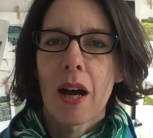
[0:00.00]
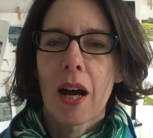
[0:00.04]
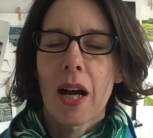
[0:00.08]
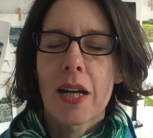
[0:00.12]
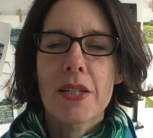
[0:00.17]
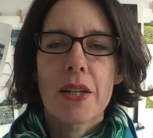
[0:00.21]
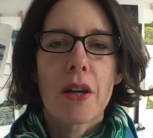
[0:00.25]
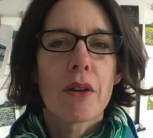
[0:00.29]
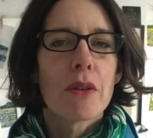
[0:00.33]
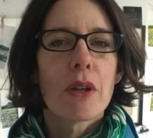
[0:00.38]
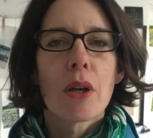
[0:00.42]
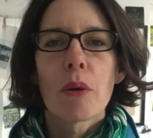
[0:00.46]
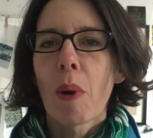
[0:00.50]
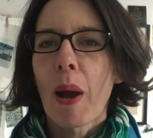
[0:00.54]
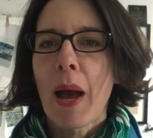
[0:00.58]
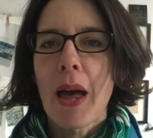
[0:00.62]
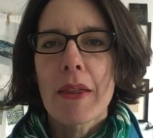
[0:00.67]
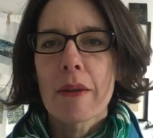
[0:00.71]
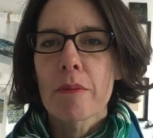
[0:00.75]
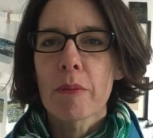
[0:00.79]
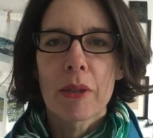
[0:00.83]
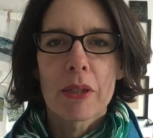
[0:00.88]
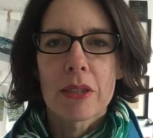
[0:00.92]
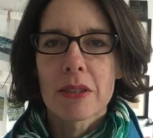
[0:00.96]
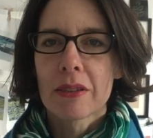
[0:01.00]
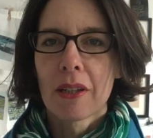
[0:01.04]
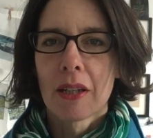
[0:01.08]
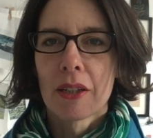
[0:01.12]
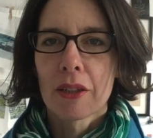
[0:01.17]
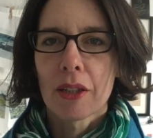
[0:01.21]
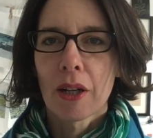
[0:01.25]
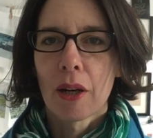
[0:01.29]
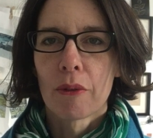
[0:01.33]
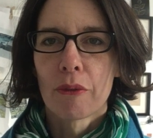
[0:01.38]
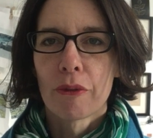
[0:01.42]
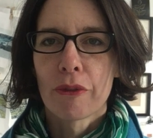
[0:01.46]
I don't know where the money's going to
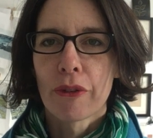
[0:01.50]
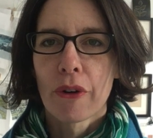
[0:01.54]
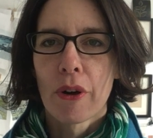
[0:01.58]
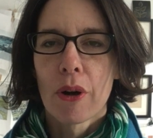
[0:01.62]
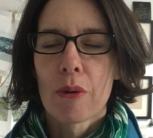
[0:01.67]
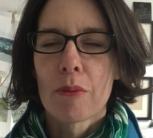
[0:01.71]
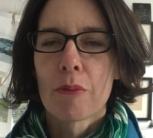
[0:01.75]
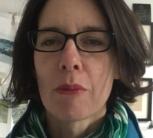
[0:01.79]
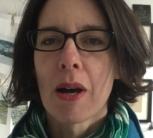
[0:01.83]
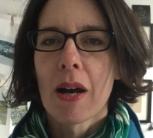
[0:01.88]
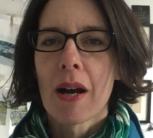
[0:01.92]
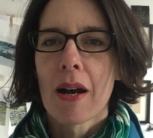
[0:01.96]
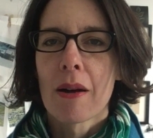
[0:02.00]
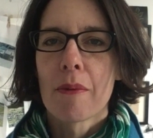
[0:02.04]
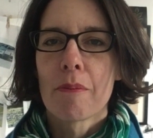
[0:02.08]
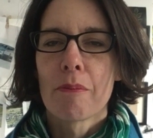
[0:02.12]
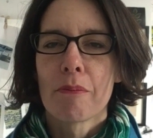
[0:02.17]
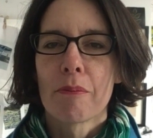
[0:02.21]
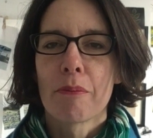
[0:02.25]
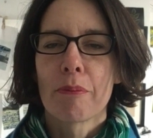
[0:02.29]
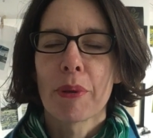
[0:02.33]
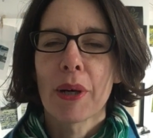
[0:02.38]
come from,